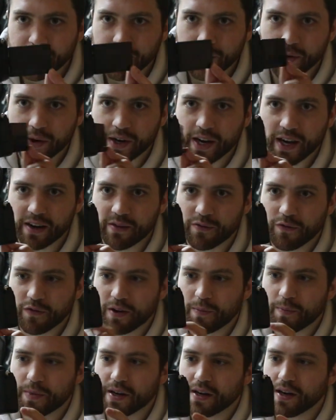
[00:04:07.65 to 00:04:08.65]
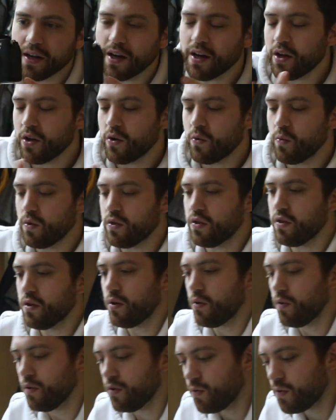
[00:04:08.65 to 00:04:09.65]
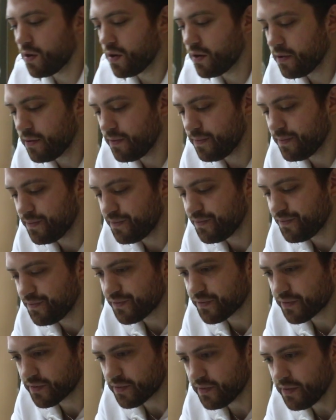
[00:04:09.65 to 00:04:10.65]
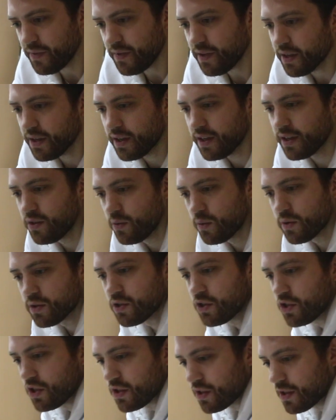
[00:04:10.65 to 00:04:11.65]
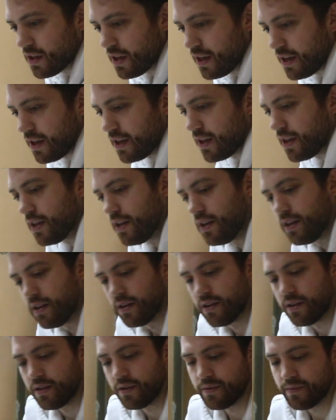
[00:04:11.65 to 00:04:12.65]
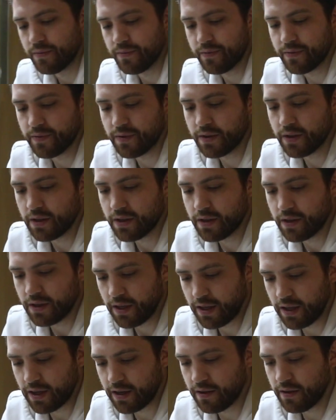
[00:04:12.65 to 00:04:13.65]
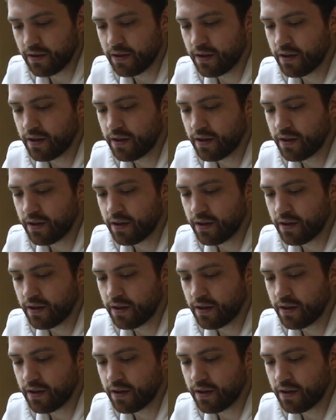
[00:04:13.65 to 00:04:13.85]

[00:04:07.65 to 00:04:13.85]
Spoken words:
You can flip it. With the old one, it was just like, yeah.